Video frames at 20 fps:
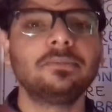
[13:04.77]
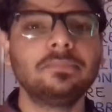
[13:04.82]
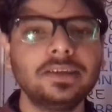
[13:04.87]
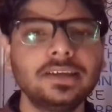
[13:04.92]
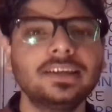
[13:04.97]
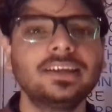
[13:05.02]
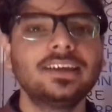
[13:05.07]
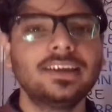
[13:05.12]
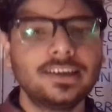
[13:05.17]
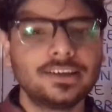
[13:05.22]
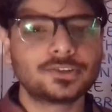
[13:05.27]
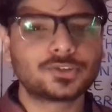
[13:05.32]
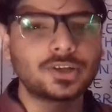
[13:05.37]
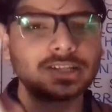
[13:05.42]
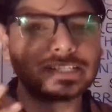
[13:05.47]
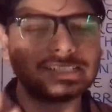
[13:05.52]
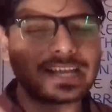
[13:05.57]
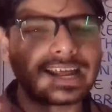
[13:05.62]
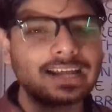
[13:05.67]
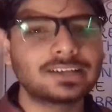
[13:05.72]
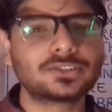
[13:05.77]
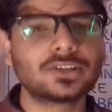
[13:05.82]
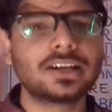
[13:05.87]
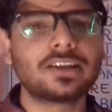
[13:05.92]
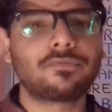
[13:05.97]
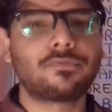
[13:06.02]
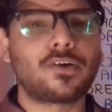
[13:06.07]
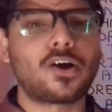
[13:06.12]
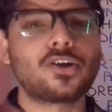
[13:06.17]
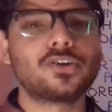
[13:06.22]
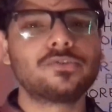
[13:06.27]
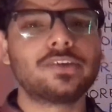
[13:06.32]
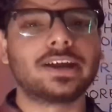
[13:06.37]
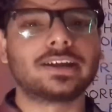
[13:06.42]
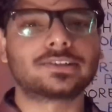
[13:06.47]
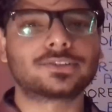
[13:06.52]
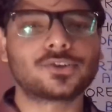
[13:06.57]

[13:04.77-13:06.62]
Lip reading: Tell me. So these are actually found where?